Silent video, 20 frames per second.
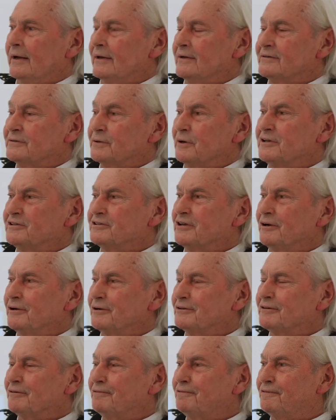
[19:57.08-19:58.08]
So it's a
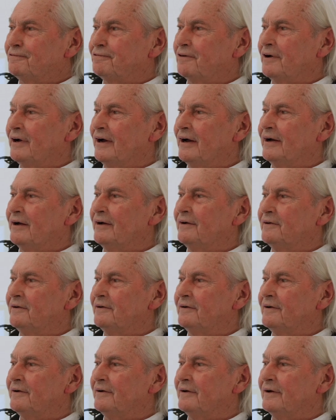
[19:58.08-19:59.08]
lot of,
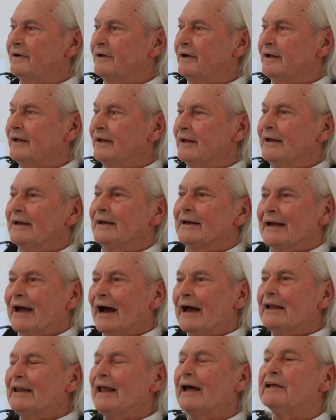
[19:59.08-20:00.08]

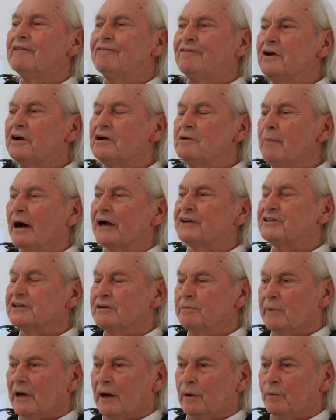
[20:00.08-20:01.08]
I like very much
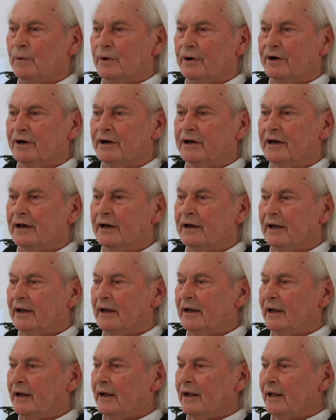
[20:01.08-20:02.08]
in my work
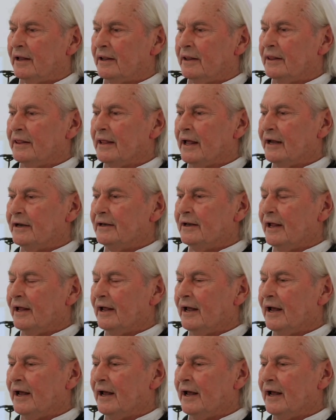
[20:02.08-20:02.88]
that